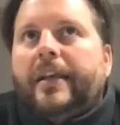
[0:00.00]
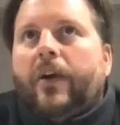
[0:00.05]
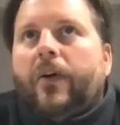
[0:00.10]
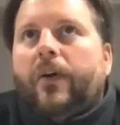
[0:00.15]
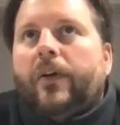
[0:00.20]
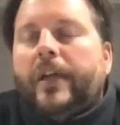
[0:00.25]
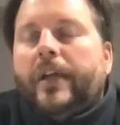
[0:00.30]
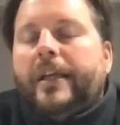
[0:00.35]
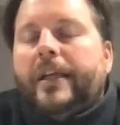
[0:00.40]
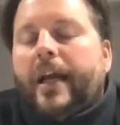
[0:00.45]

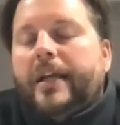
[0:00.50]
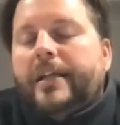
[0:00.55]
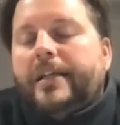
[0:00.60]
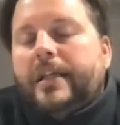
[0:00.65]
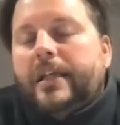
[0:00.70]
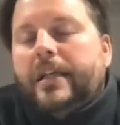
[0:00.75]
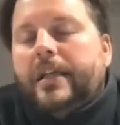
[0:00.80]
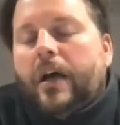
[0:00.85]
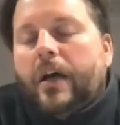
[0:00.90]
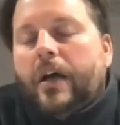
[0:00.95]
early
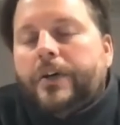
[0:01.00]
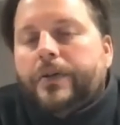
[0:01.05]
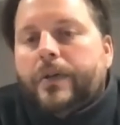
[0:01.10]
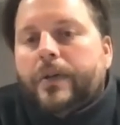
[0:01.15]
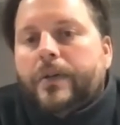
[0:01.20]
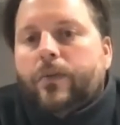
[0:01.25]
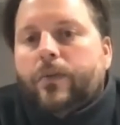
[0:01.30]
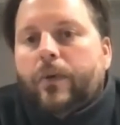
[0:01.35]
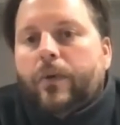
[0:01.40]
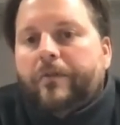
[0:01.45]

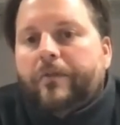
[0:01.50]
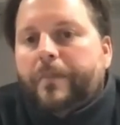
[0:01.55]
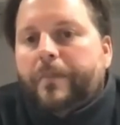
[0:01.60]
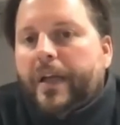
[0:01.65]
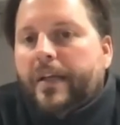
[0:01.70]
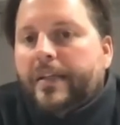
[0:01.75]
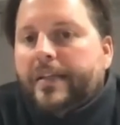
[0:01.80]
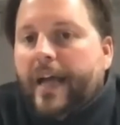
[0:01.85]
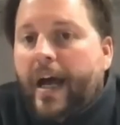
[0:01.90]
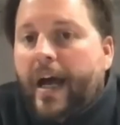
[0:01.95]
1900s would have
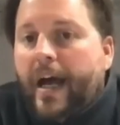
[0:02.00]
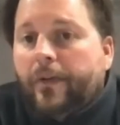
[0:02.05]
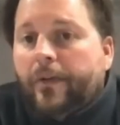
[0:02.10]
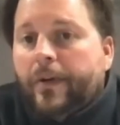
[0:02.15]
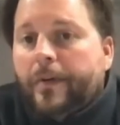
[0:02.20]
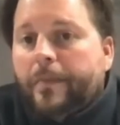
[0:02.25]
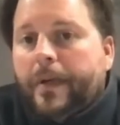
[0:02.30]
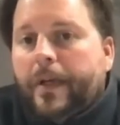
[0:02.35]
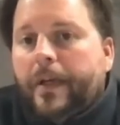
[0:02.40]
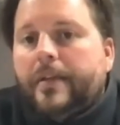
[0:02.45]
been a
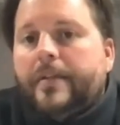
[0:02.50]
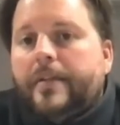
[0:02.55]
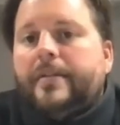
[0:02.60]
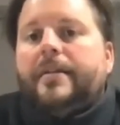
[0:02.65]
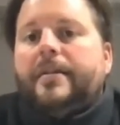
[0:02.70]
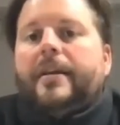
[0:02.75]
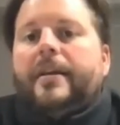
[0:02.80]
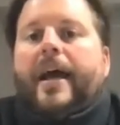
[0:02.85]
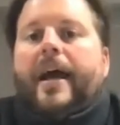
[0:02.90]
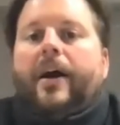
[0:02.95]
dollar a piece
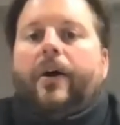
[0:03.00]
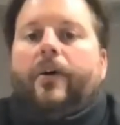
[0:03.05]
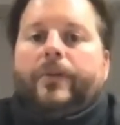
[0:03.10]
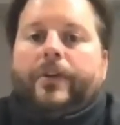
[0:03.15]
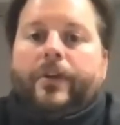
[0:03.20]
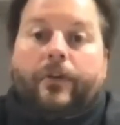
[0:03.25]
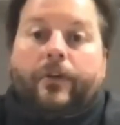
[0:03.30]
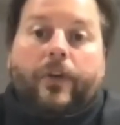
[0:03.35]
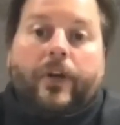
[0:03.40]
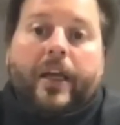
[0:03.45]
to now
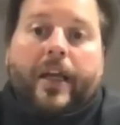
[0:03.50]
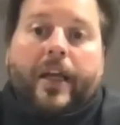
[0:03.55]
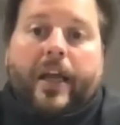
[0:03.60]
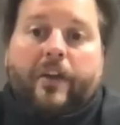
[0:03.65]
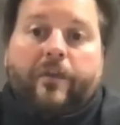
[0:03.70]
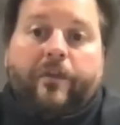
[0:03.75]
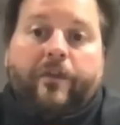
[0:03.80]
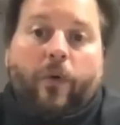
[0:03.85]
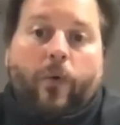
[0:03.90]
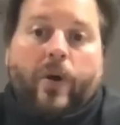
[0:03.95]
you're looking
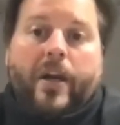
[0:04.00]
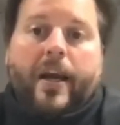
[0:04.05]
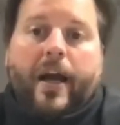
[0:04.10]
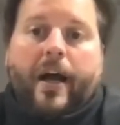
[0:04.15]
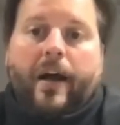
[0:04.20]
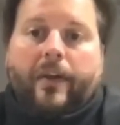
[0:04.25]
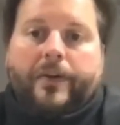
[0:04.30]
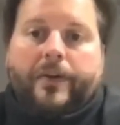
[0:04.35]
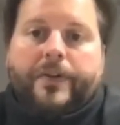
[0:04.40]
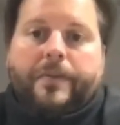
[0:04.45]
at $40
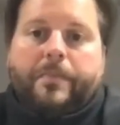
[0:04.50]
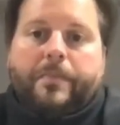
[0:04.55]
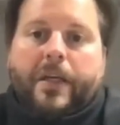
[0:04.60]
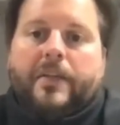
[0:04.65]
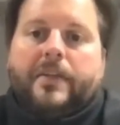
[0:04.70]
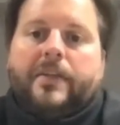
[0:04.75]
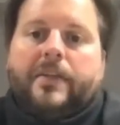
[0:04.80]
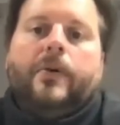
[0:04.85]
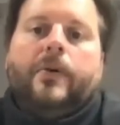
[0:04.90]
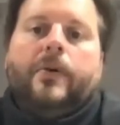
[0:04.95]
a
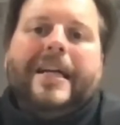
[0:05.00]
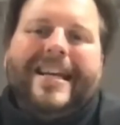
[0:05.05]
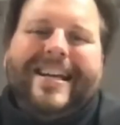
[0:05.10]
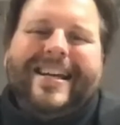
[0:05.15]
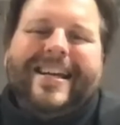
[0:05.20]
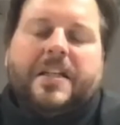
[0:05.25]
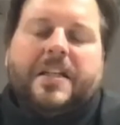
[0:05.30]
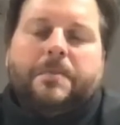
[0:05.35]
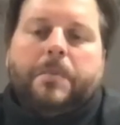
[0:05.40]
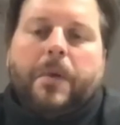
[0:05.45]
piece. So
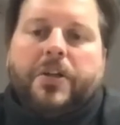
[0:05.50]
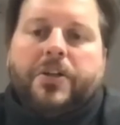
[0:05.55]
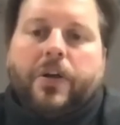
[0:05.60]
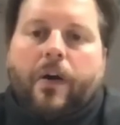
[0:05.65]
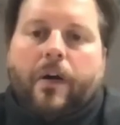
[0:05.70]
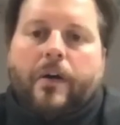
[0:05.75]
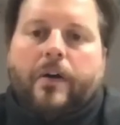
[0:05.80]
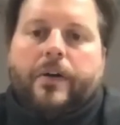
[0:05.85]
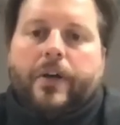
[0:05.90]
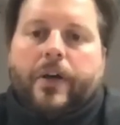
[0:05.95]
it's much
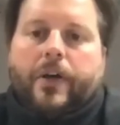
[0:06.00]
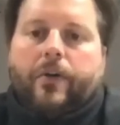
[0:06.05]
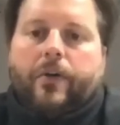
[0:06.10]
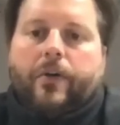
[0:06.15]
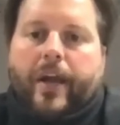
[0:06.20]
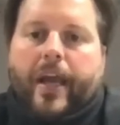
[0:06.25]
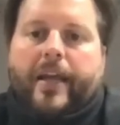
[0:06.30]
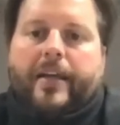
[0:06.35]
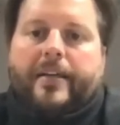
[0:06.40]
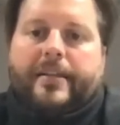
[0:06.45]
harder to
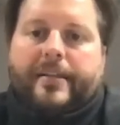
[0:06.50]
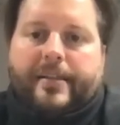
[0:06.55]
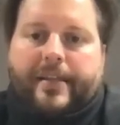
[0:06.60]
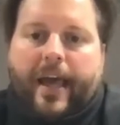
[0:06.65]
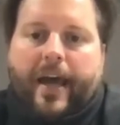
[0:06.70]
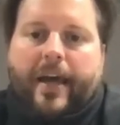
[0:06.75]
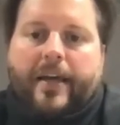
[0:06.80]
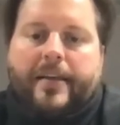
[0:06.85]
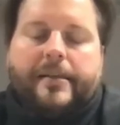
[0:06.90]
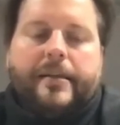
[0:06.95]
create a
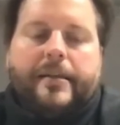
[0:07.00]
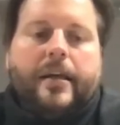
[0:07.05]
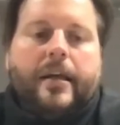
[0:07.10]
set.